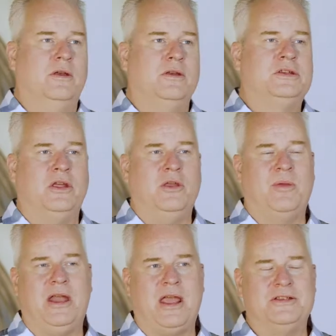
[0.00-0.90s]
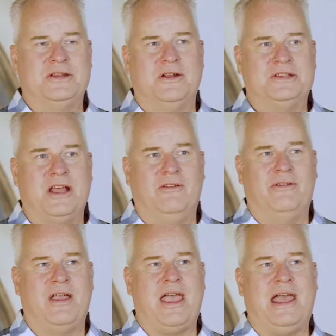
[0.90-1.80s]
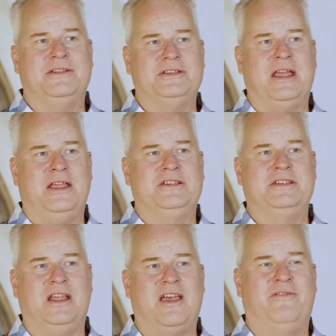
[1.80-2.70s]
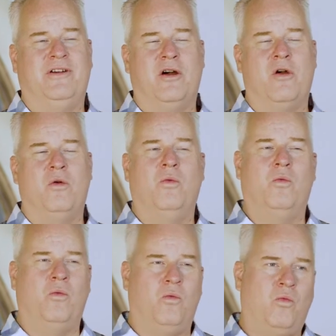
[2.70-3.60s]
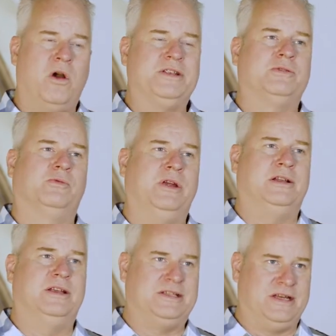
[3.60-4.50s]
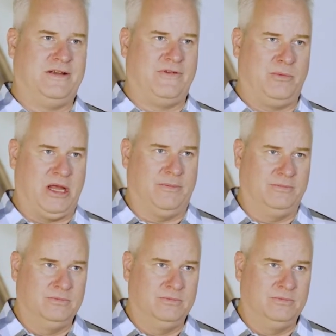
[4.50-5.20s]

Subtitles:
So you might ask yourself, as a CFO, what's realistic for me?